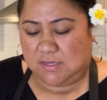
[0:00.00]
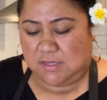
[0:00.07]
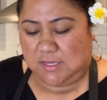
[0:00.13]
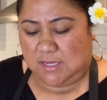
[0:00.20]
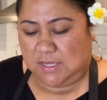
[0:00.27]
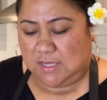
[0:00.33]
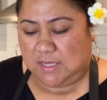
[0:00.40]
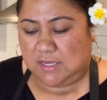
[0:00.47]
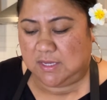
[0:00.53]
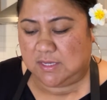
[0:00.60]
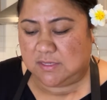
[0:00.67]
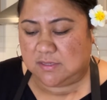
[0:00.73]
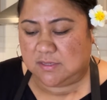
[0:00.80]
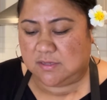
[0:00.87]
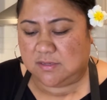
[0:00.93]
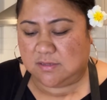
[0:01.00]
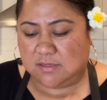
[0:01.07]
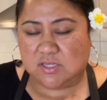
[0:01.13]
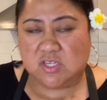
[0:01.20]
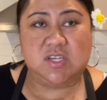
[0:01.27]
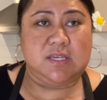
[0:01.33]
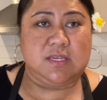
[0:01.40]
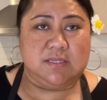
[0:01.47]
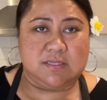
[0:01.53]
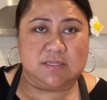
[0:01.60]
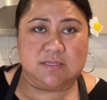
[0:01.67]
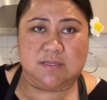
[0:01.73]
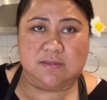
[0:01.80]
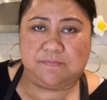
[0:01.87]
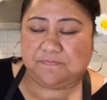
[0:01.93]
and
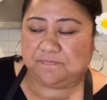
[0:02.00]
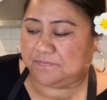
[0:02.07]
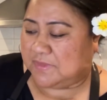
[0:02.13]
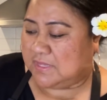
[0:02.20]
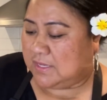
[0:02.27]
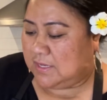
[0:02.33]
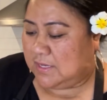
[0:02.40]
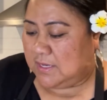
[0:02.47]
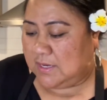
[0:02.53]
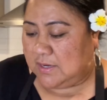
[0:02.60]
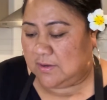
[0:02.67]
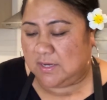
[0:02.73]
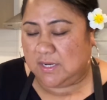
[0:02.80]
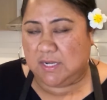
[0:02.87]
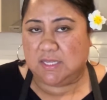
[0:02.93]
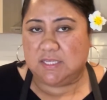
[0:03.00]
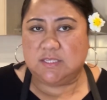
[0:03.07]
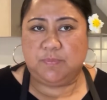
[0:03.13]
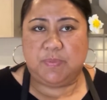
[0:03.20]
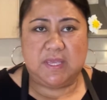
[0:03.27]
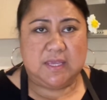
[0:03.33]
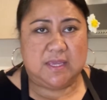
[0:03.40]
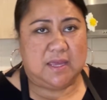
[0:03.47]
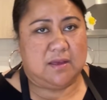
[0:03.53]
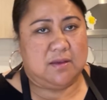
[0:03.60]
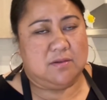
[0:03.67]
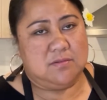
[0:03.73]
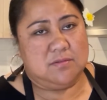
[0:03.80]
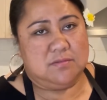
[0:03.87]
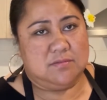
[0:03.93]
cheese. Right, let's bake
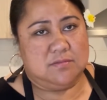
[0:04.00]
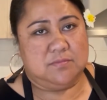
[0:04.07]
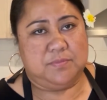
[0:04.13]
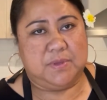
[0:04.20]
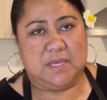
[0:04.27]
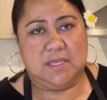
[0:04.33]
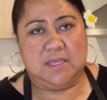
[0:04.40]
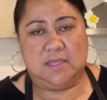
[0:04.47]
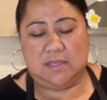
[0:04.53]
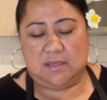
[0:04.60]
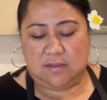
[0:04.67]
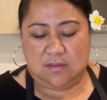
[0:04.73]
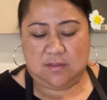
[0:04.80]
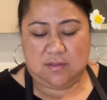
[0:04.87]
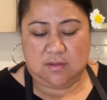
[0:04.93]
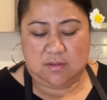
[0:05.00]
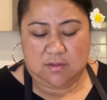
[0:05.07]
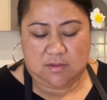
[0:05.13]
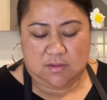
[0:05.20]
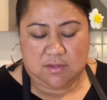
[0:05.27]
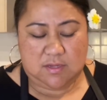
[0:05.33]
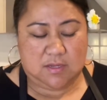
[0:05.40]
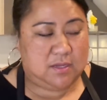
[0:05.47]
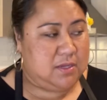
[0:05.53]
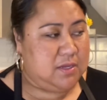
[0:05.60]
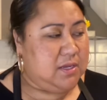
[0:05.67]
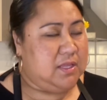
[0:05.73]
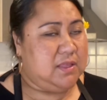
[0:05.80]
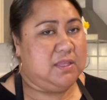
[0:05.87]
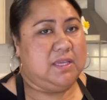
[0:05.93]
our bake
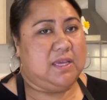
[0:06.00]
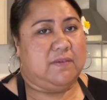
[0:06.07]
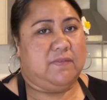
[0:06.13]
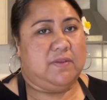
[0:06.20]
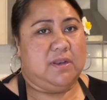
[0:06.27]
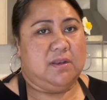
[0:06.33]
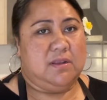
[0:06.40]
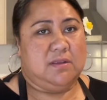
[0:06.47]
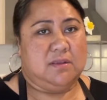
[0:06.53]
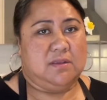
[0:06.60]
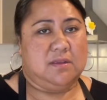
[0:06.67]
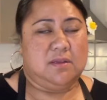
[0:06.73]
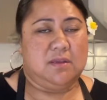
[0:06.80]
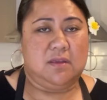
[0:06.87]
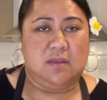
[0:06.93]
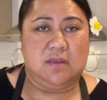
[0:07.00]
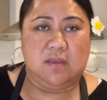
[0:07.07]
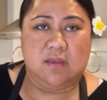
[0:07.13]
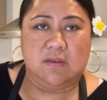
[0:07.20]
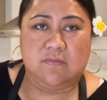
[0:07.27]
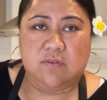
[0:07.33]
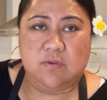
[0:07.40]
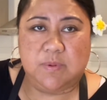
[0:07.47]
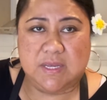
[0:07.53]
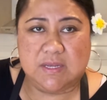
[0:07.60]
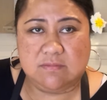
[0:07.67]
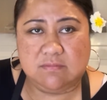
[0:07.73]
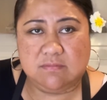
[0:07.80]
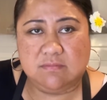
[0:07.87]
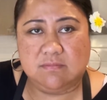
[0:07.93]
in the oven for
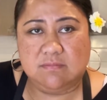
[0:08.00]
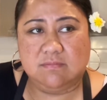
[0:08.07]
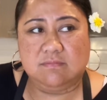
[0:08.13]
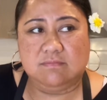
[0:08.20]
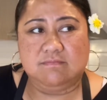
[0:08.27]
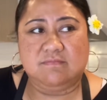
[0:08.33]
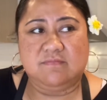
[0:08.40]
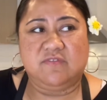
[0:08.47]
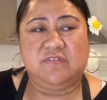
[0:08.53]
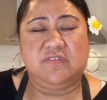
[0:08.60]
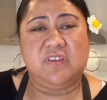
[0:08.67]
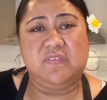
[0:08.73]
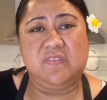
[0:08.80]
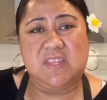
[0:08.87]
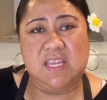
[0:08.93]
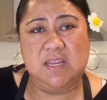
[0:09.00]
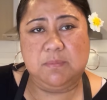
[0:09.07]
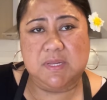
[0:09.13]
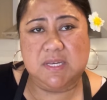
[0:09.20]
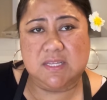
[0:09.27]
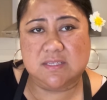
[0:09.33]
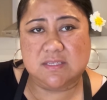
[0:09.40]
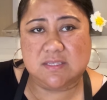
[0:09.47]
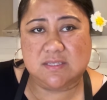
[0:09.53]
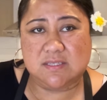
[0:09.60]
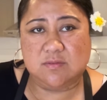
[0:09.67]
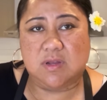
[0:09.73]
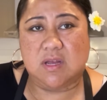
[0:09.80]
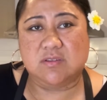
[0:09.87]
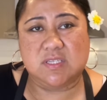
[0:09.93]
about 15
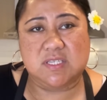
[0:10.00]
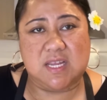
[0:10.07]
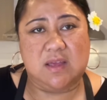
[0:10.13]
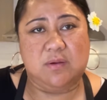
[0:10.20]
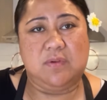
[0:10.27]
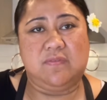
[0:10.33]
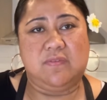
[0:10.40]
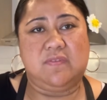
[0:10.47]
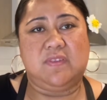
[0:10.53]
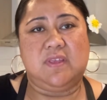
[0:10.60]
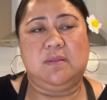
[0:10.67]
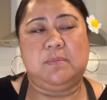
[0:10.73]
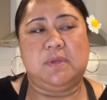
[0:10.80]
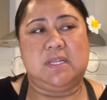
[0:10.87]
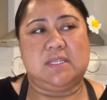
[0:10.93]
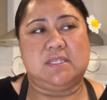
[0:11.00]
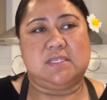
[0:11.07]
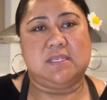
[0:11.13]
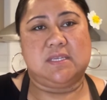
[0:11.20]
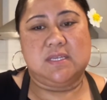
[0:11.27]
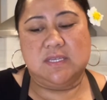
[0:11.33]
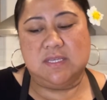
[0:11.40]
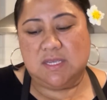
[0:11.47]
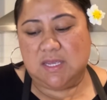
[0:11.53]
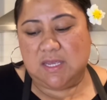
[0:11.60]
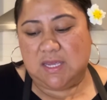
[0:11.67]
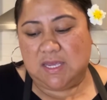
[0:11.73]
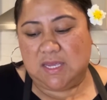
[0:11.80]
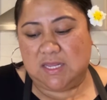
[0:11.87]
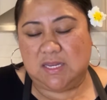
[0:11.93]
minutes. I'll start with 15 minutes
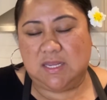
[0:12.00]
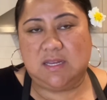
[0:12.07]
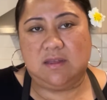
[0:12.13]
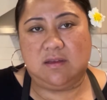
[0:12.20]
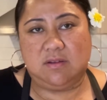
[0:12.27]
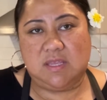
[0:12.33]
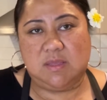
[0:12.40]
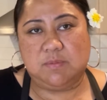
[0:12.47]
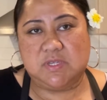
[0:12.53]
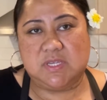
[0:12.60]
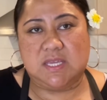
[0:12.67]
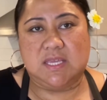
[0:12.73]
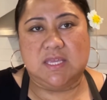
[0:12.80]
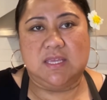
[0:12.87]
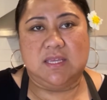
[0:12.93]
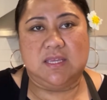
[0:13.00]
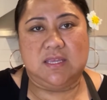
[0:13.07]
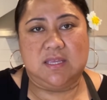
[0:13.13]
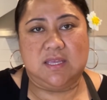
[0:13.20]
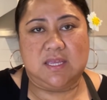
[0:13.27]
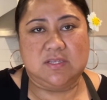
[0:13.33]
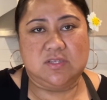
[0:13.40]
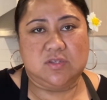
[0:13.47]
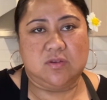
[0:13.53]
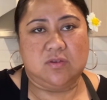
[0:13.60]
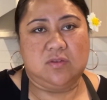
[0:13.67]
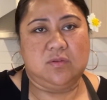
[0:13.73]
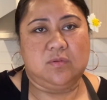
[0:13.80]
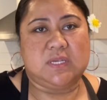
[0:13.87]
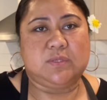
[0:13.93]
and then I'll keep checking and show
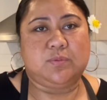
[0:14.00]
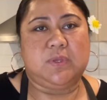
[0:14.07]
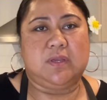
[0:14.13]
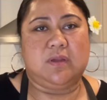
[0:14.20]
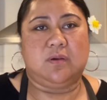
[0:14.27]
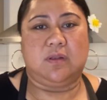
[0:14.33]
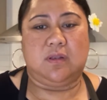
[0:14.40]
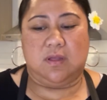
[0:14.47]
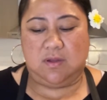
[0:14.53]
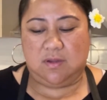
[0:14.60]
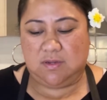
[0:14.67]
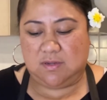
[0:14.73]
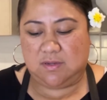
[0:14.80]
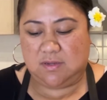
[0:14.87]
you as we go along.